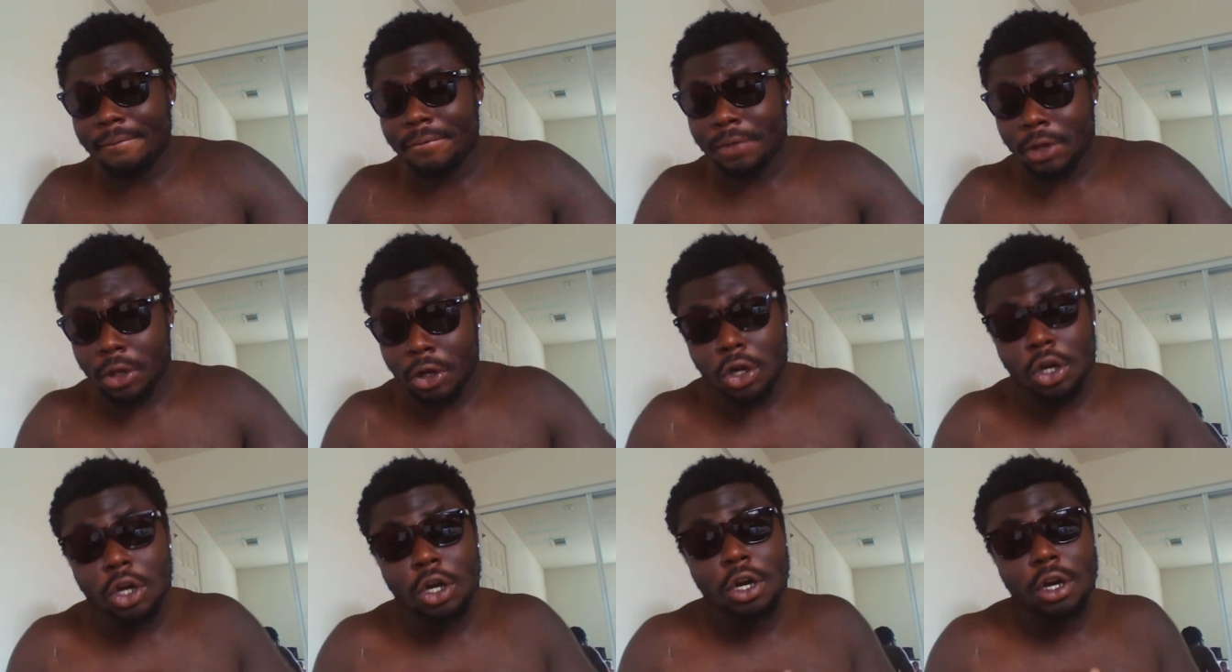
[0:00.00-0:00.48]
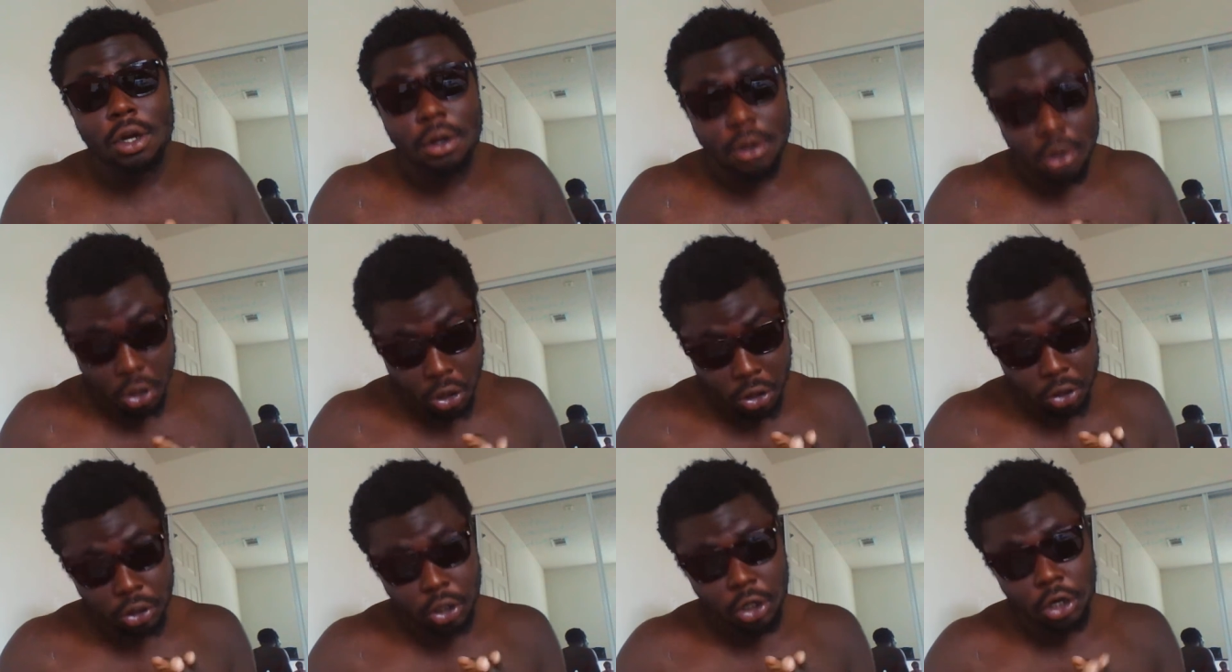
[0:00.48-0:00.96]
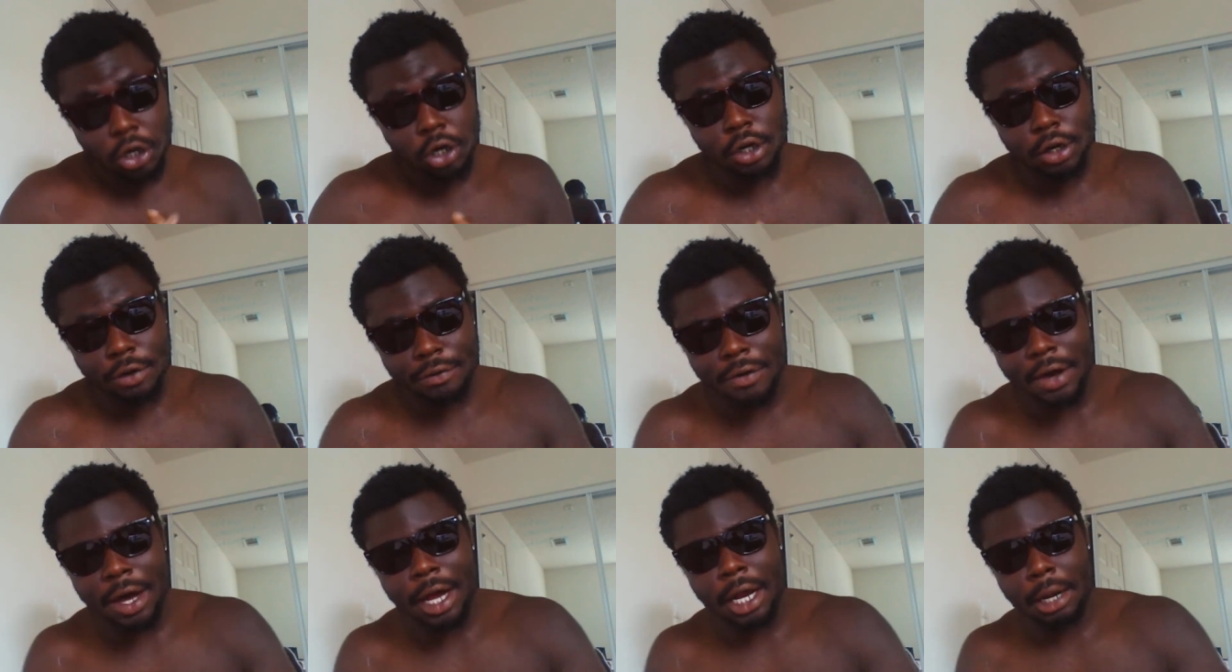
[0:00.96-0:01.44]
you're on your
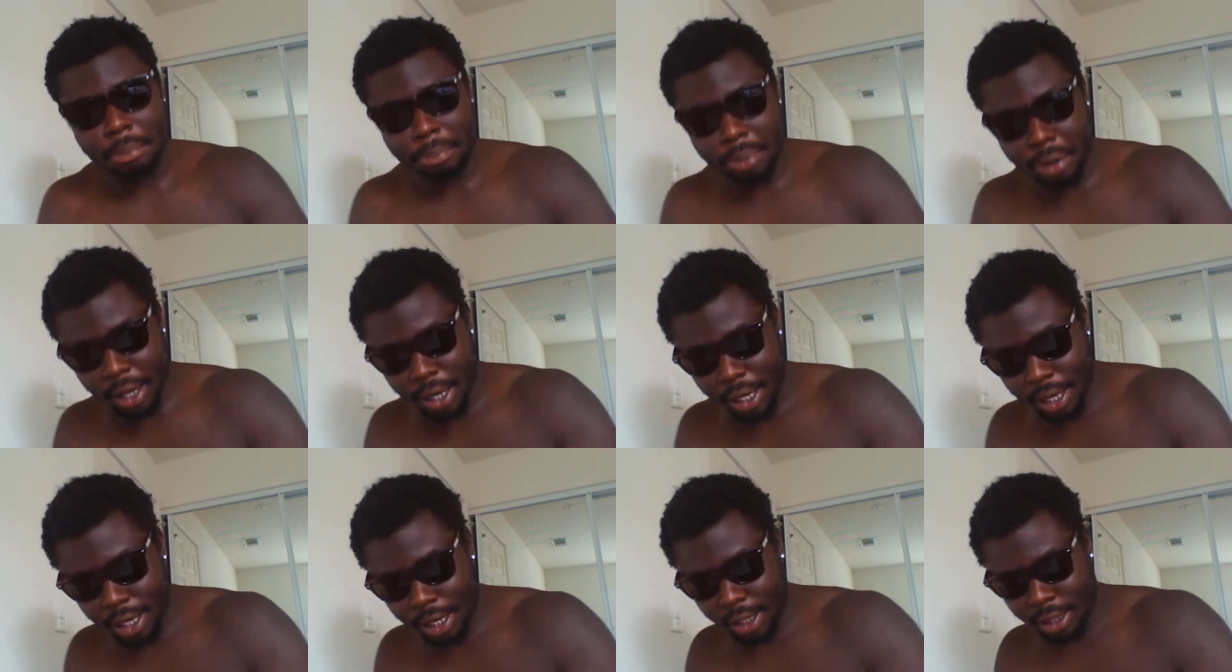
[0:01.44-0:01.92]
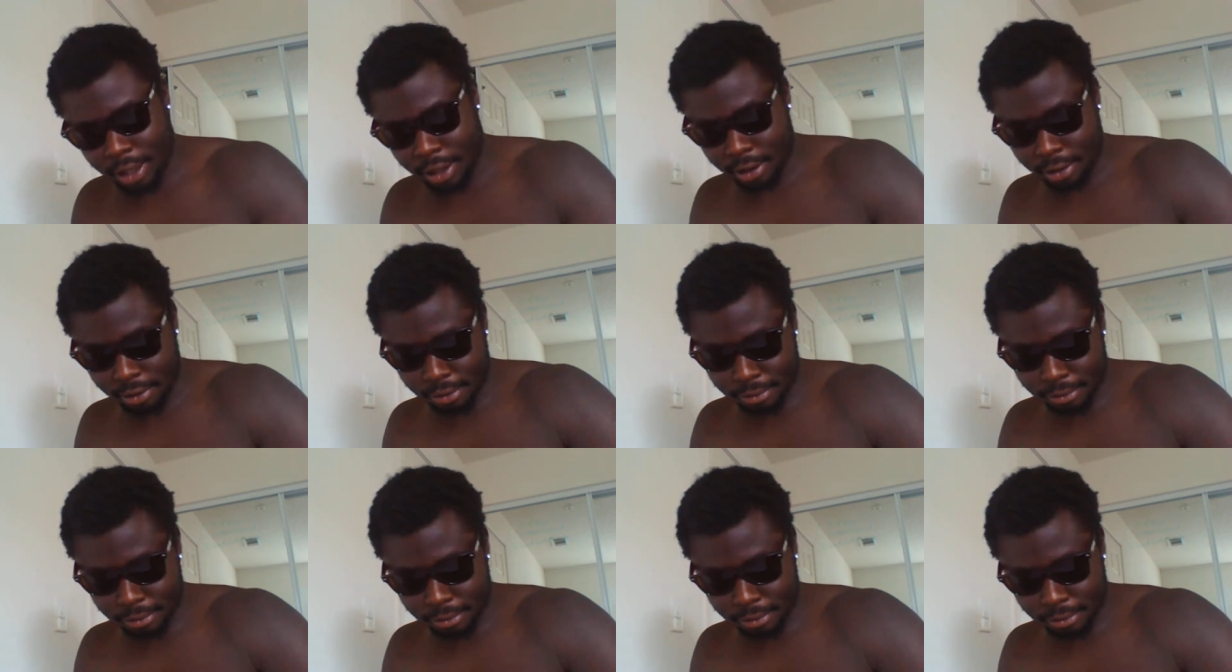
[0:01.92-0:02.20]
divine path